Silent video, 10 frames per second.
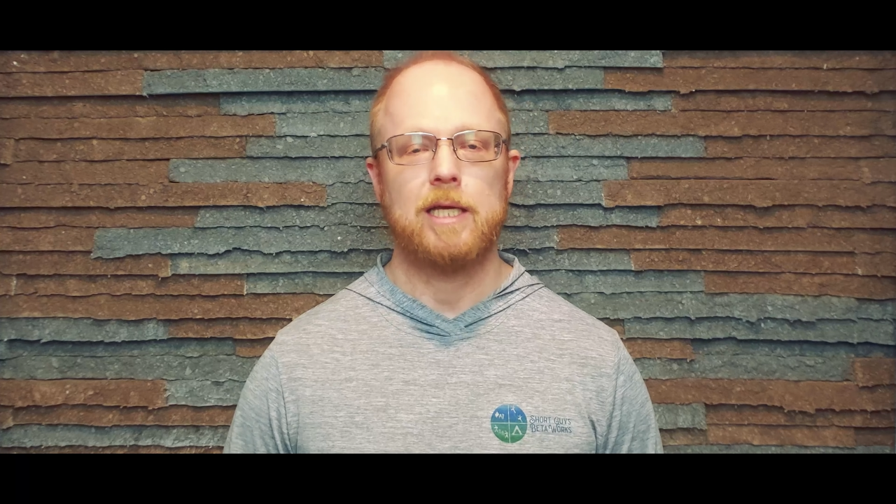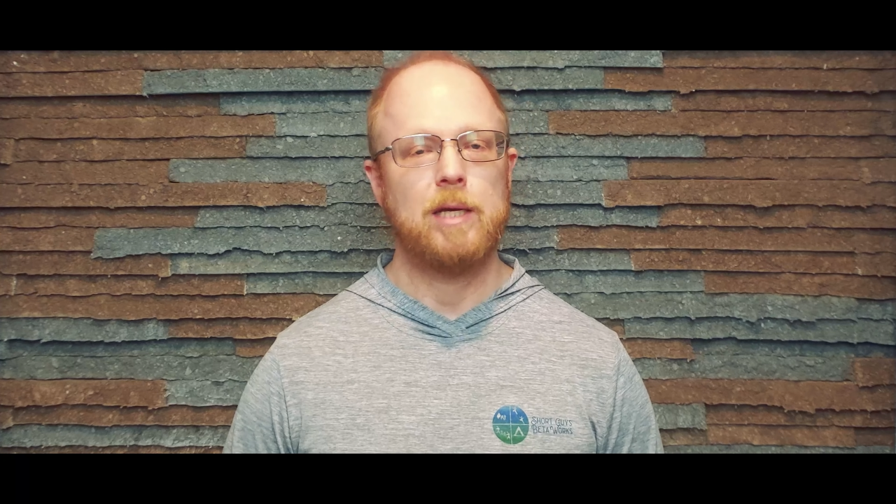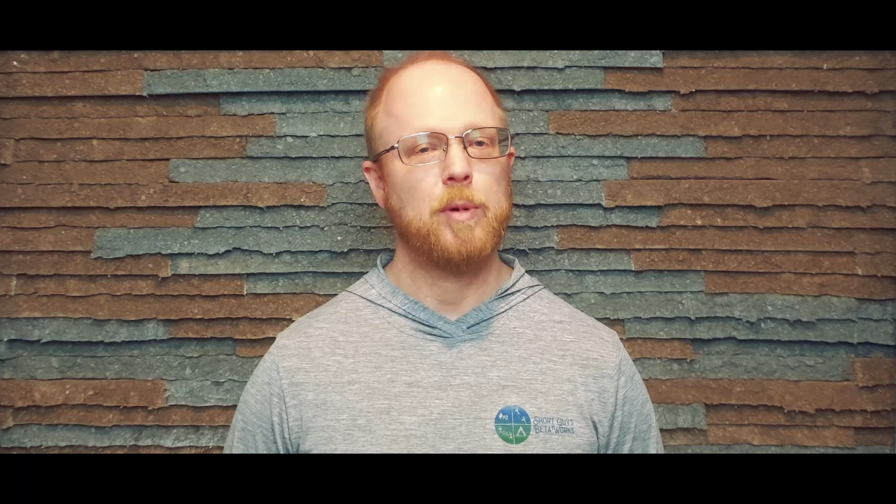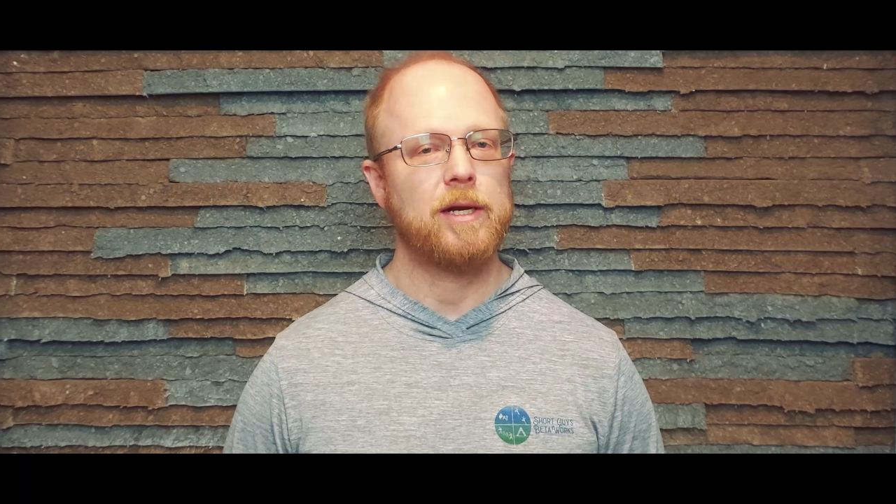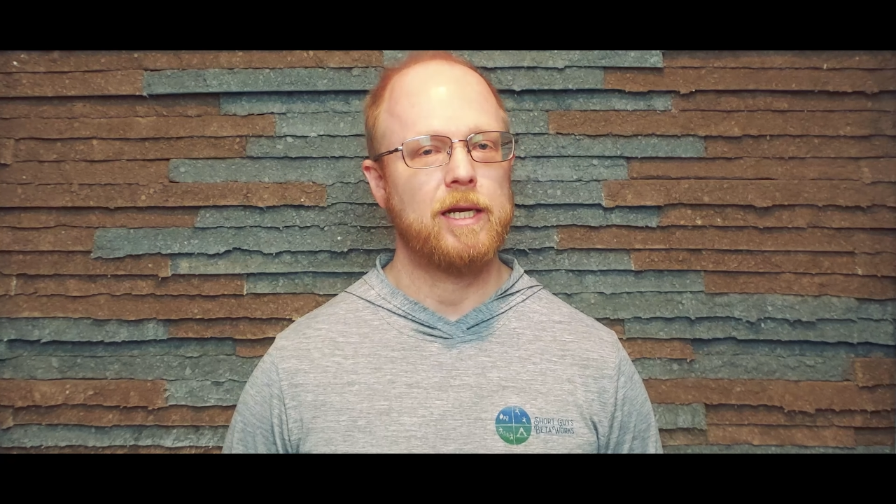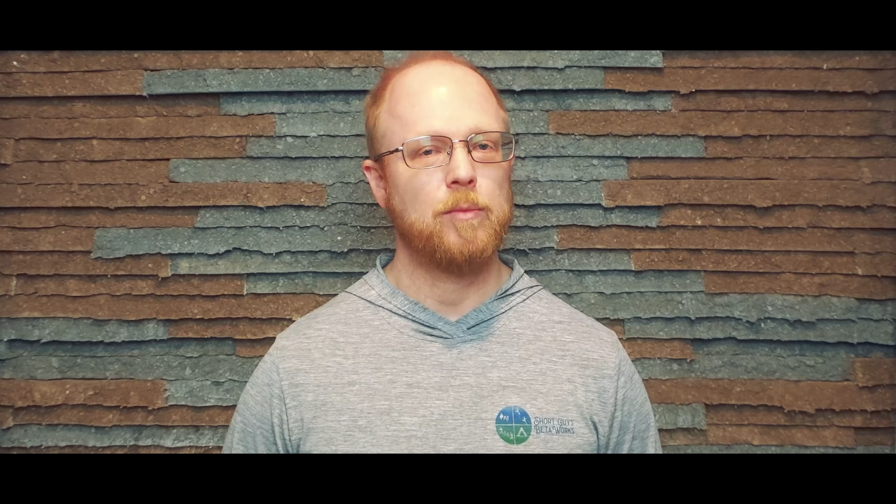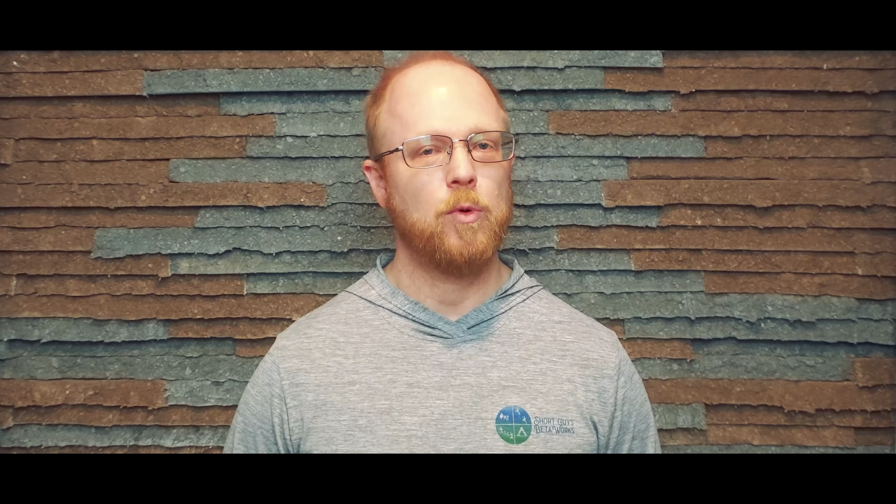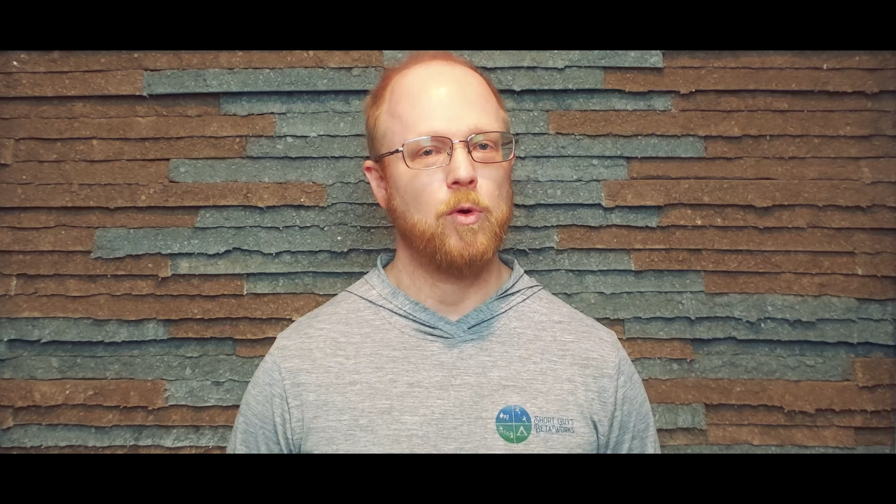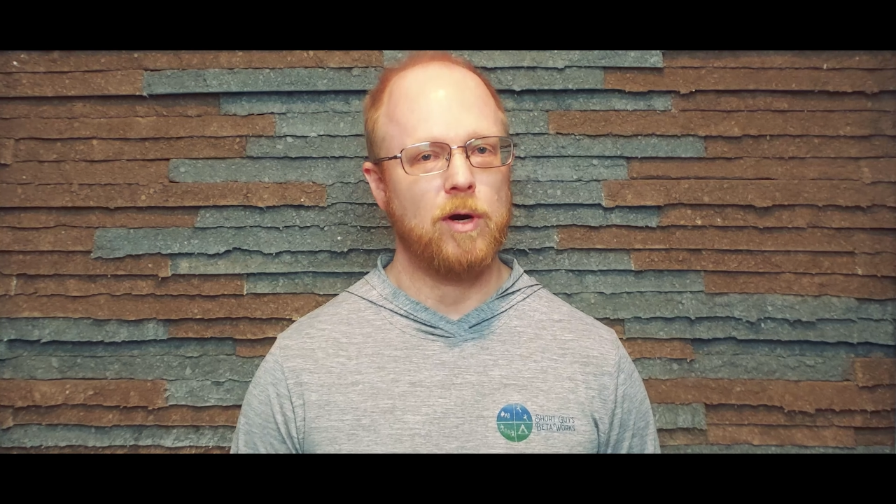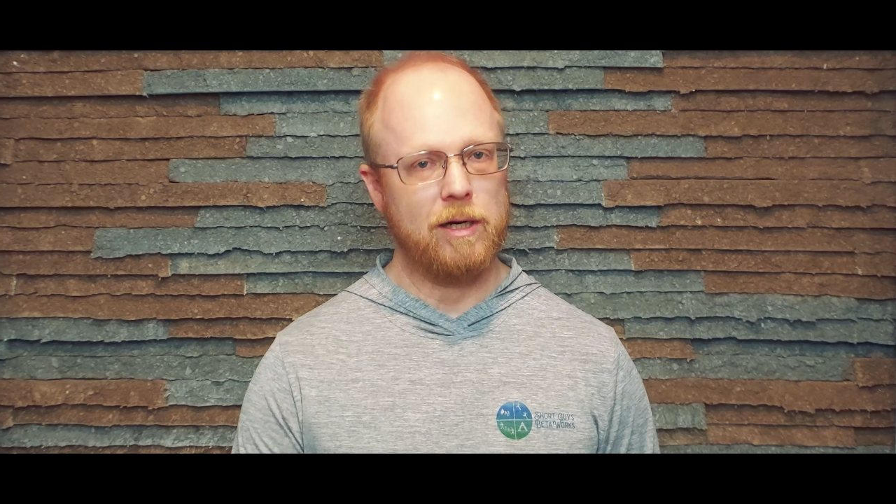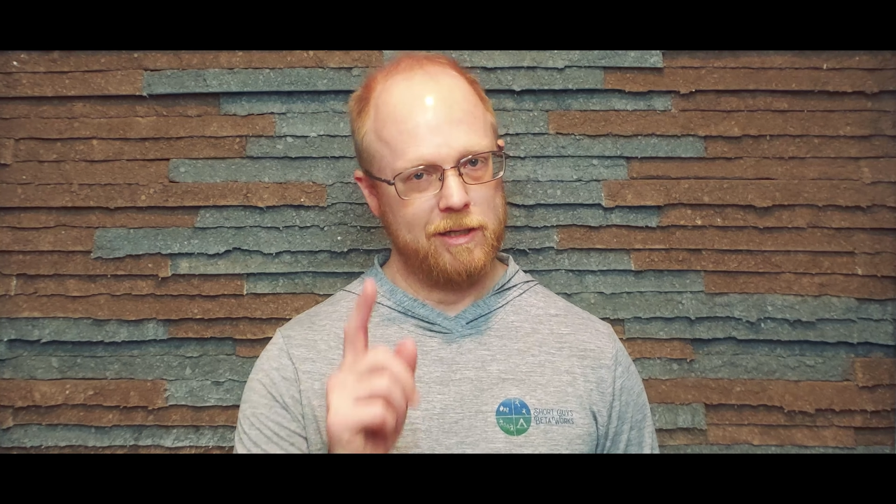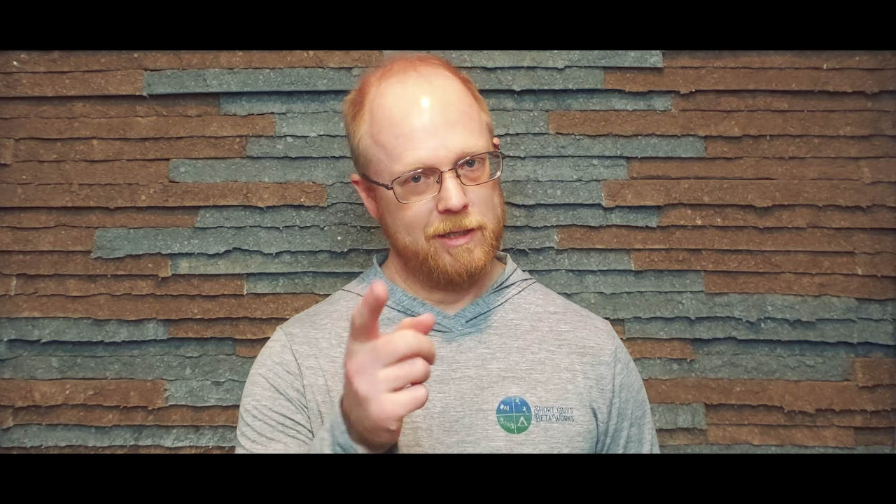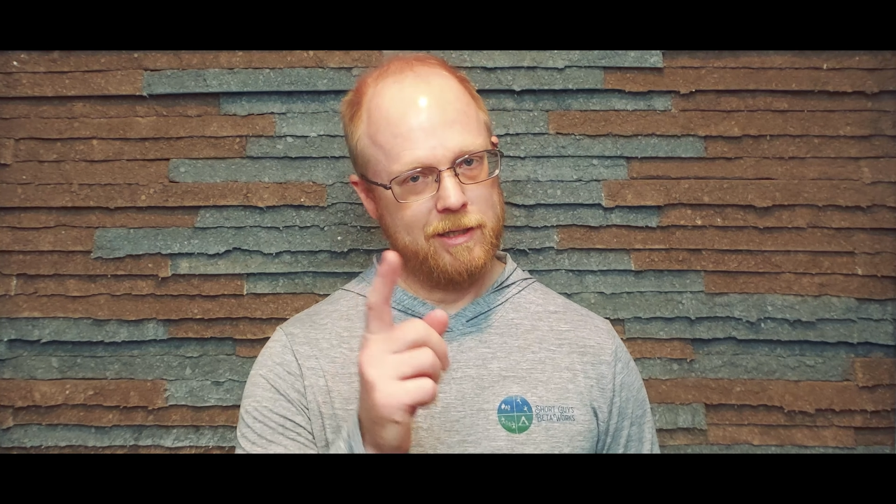keep on getting more